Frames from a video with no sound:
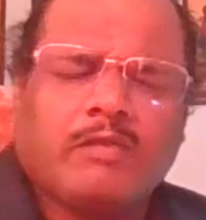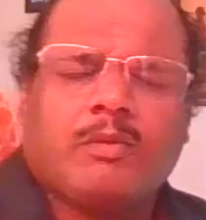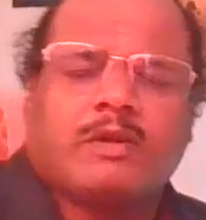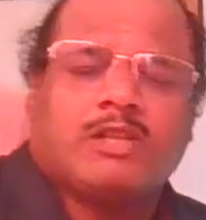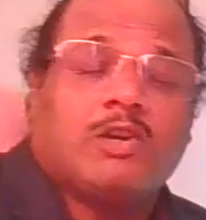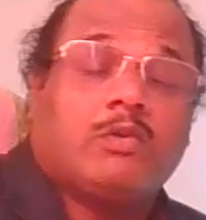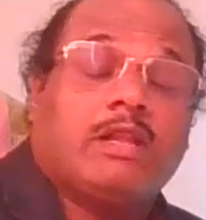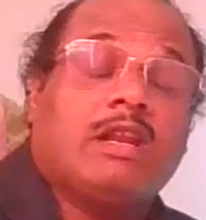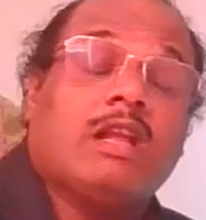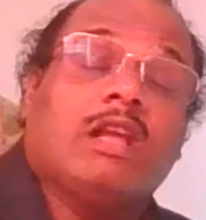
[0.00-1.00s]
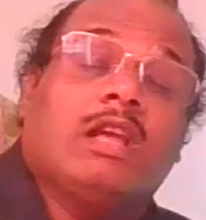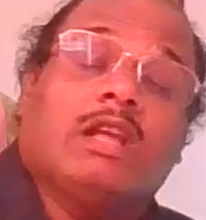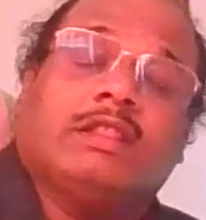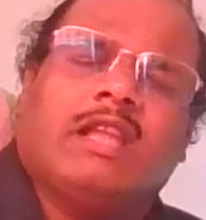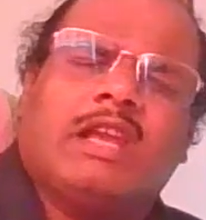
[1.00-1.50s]
the person told that
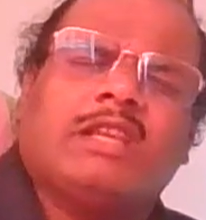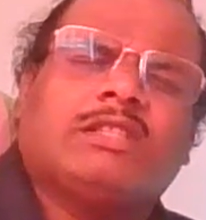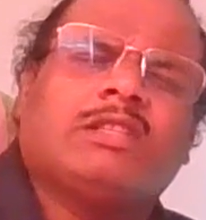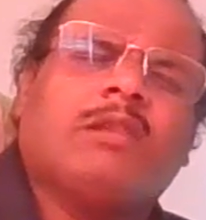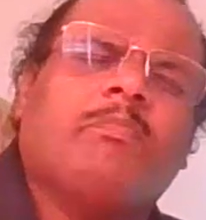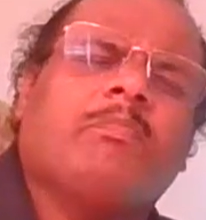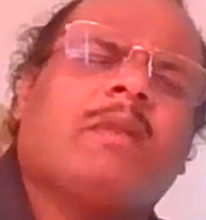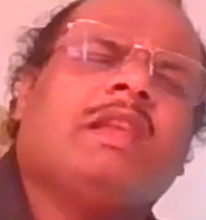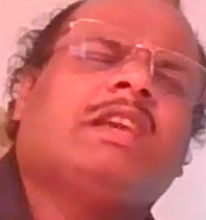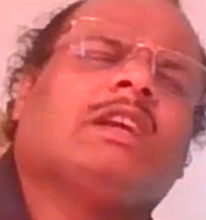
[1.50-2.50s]
there is many